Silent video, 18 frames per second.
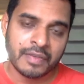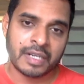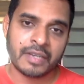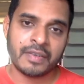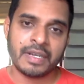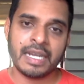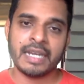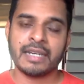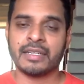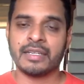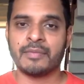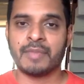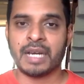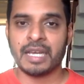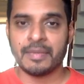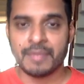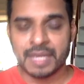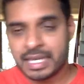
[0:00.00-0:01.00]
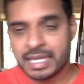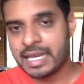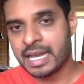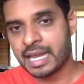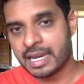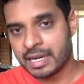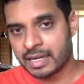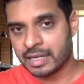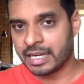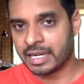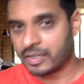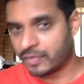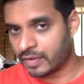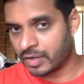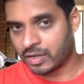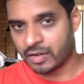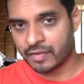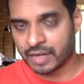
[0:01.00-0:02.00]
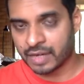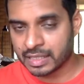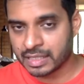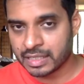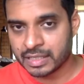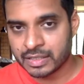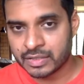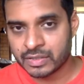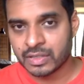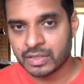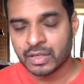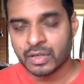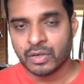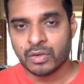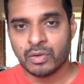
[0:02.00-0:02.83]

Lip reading: were created by me and a network of others